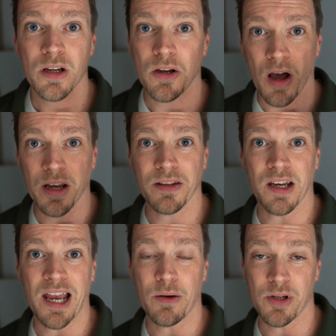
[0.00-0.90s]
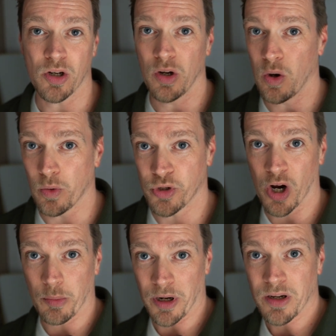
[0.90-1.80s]
calling the language Low
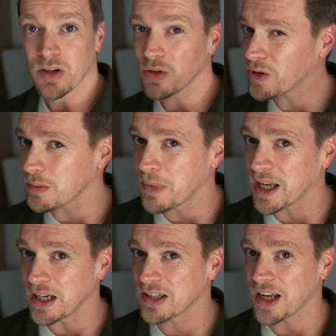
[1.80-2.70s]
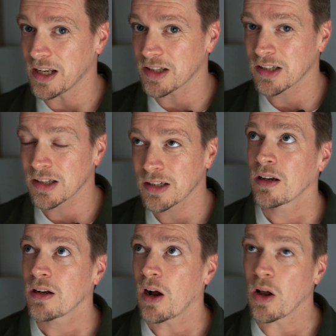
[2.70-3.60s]
German doesn't make any sense.
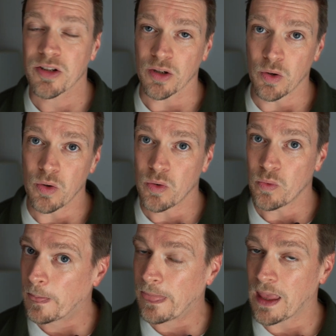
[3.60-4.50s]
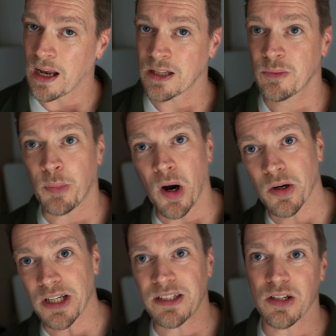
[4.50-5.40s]
Also, it's
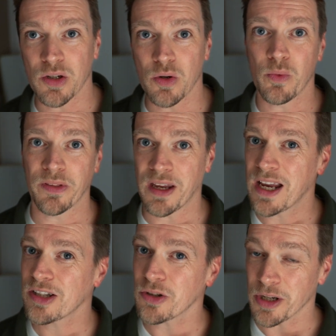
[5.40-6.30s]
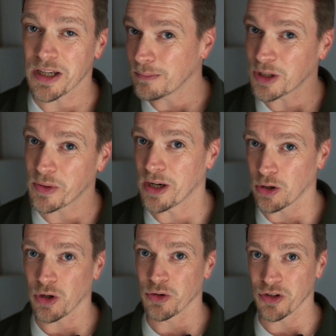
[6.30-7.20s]
partly to do with the history between our
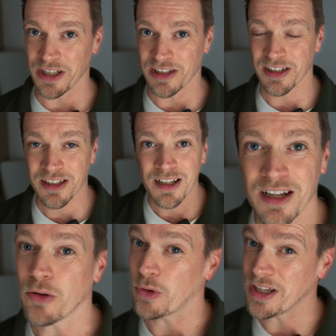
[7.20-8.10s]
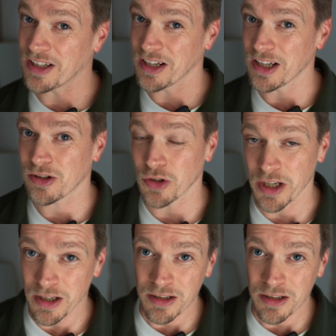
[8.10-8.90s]
countries, recent history.